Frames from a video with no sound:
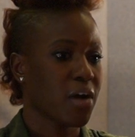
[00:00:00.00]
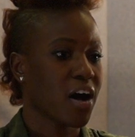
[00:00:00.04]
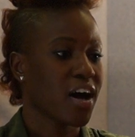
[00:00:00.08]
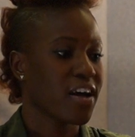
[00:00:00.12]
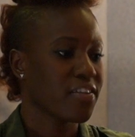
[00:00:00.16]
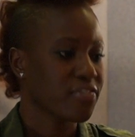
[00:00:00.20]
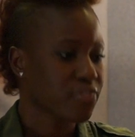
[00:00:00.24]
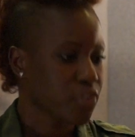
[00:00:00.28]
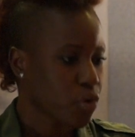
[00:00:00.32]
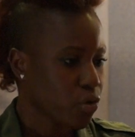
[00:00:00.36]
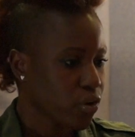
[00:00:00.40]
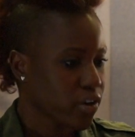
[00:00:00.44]

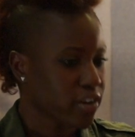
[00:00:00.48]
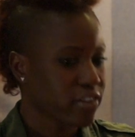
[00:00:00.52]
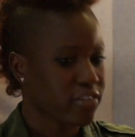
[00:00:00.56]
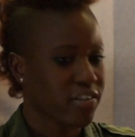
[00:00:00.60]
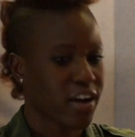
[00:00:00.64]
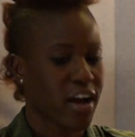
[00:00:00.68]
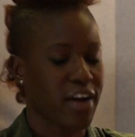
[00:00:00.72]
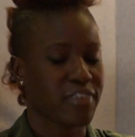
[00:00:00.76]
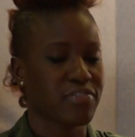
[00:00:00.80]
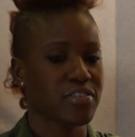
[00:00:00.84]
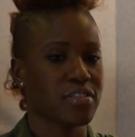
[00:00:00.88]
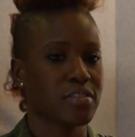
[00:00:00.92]
I've
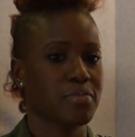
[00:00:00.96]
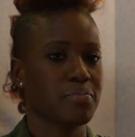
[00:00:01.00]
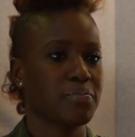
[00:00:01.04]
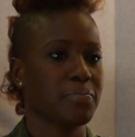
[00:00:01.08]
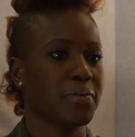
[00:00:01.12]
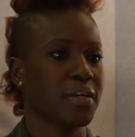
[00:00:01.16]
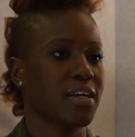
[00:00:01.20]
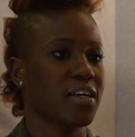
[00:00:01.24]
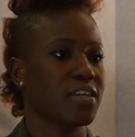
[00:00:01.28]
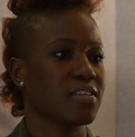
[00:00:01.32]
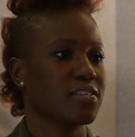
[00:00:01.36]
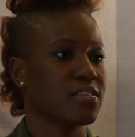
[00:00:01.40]
choreographed some
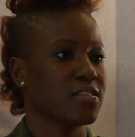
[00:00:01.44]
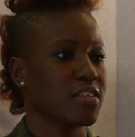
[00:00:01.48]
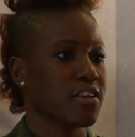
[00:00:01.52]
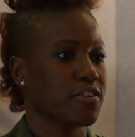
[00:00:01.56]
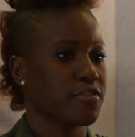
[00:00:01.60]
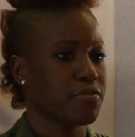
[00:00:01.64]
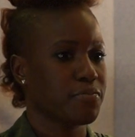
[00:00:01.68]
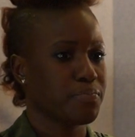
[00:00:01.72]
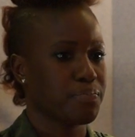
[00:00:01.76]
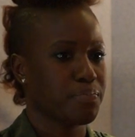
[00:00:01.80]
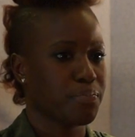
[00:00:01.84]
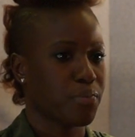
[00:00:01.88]
bits.
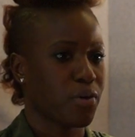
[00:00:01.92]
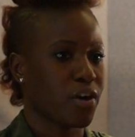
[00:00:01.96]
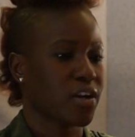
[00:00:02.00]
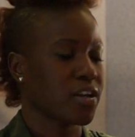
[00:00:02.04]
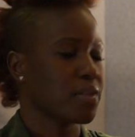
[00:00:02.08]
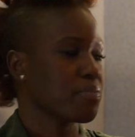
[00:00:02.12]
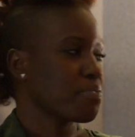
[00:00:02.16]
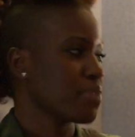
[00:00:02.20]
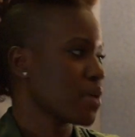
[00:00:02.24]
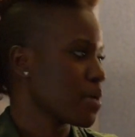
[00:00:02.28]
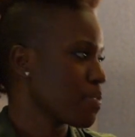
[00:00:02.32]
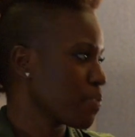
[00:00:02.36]
They've
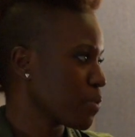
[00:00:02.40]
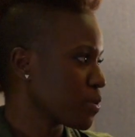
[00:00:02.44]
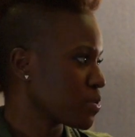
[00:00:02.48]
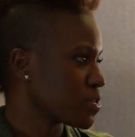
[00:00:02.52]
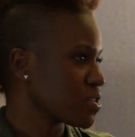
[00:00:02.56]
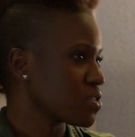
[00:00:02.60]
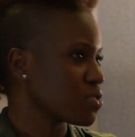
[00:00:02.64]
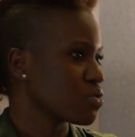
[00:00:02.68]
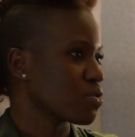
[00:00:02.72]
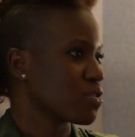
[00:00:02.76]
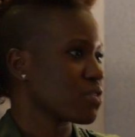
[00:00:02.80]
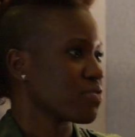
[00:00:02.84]
brought in people
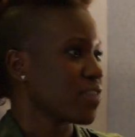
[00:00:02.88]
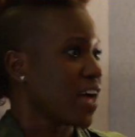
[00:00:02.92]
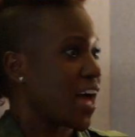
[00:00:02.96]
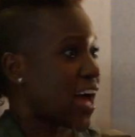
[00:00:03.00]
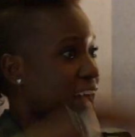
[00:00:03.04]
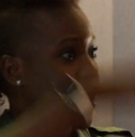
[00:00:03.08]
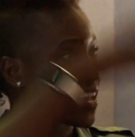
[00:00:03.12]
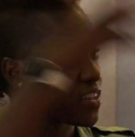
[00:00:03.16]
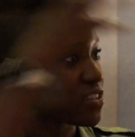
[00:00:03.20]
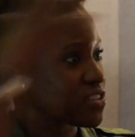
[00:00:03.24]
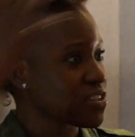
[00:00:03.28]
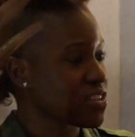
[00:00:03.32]
to sort of
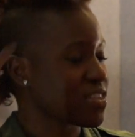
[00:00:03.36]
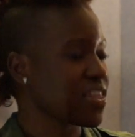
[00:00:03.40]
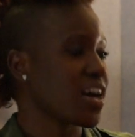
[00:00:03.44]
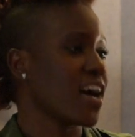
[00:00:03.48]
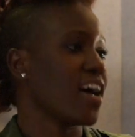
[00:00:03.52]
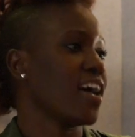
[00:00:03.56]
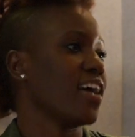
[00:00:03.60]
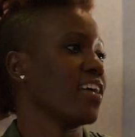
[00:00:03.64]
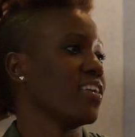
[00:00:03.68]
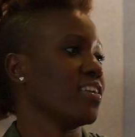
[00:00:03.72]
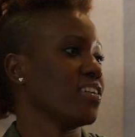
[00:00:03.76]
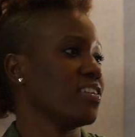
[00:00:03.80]
add to
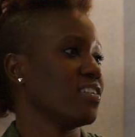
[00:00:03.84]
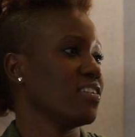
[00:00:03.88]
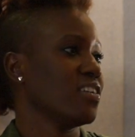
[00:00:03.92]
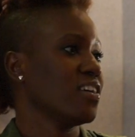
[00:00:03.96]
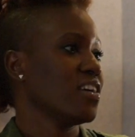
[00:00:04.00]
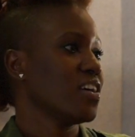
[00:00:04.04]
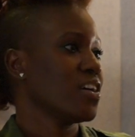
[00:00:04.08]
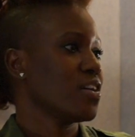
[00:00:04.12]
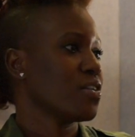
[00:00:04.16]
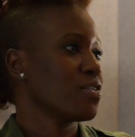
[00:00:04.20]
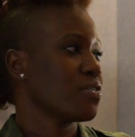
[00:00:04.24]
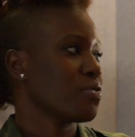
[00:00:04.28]
that, and
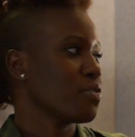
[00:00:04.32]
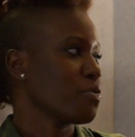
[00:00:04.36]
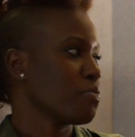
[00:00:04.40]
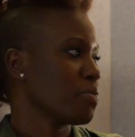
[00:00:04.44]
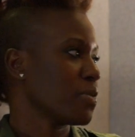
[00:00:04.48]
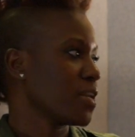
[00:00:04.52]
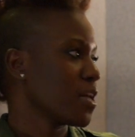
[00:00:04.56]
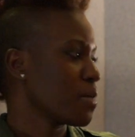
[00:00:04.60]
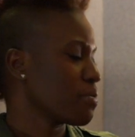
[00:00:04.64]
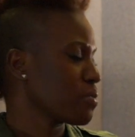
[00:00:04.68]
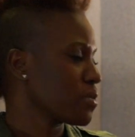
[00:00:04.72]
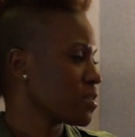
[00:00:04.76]
we've
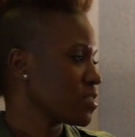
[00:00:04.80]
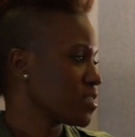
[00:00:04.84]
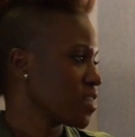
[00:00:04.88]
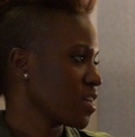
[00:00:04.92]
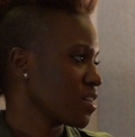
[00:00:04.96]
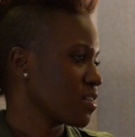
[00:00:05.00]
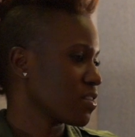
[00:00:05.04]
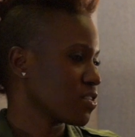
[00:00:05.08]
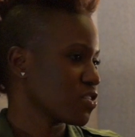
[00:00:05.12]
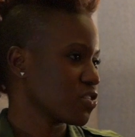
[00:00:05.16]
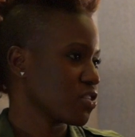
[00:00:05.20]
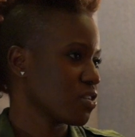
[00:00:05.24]
been able to
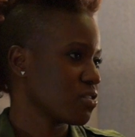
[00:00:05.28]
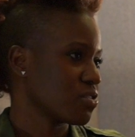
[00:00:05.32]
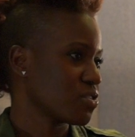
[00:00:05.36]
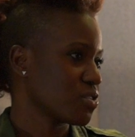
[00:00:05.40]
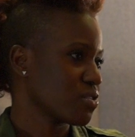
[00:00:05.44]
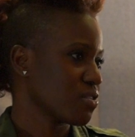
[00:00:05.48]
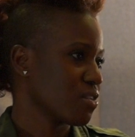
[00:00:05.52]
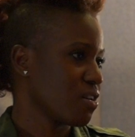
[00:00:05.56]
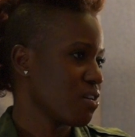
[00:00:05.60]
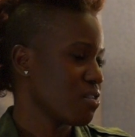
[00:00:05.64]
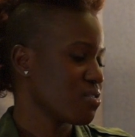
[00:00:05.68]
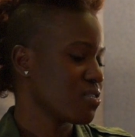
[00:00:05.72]
take the show
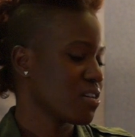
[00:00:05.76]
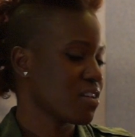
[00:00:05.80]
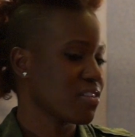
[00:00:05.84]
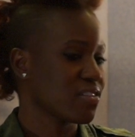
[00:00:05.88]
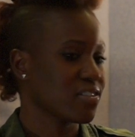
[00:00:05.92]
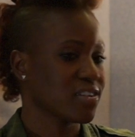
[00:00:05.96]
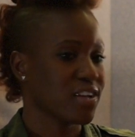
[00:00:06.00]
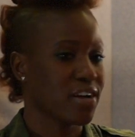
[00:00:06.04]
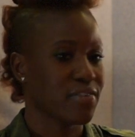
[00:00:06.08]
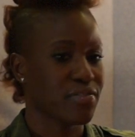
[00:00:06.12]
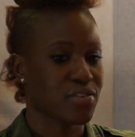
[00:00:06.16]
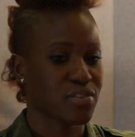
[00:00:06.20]
to a whole
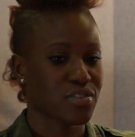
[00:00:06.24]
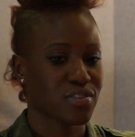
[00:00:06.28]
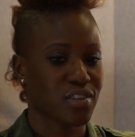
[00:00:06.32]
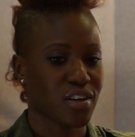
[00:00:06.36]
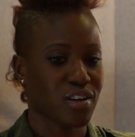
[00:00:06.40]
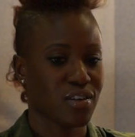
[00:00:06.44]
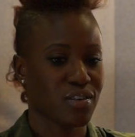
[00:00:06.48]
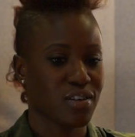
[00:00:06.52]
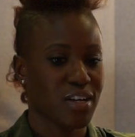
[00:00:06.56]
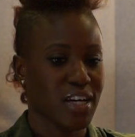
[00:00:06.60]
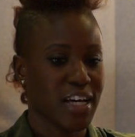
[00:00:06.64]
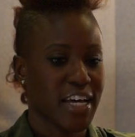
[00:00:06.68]
other level.
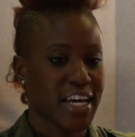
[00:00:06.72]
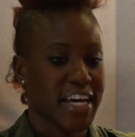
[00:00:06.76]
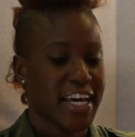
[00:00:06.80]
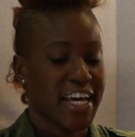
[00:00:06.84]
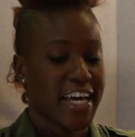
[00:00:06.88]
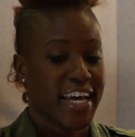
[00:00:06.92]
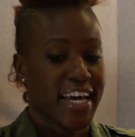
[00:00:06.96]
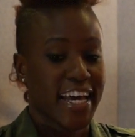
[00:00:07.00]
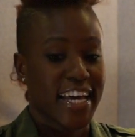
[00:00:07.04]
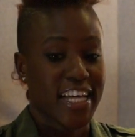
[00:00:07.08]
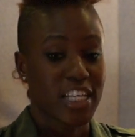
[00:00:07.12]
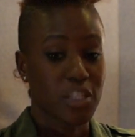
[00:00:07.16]
So
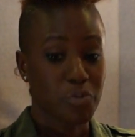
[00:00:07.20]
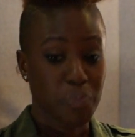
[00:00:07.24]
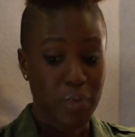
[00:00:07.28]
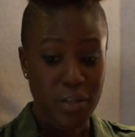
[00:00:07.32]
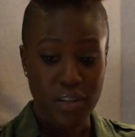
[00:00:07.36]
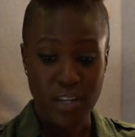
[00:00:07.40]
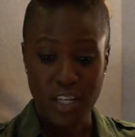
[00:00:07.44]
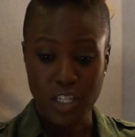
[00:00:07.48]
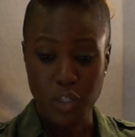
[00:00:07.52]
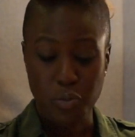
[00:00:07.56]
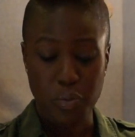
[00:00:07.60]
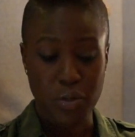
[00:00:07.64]
it's
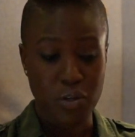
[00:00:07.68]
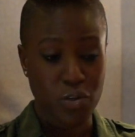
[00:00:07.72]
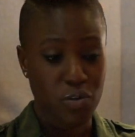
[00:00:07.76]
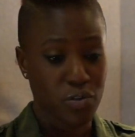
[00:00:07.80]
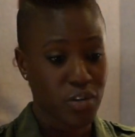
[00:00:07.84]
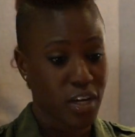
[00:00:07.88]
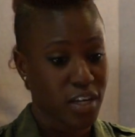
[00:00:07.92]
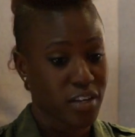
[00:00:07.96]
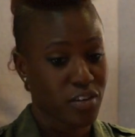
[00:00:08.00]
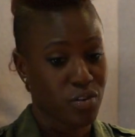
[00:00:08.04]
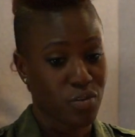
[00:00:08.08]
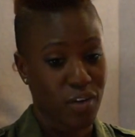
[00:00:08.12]
been it's
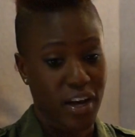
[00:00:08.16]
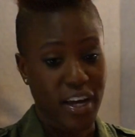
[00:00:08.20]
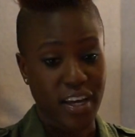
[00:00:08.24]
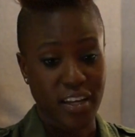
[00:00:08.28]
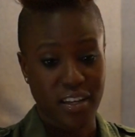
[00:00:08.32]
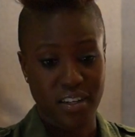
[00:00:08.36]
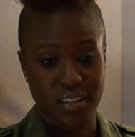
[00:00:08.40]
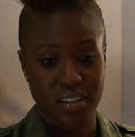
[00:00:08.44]
been great.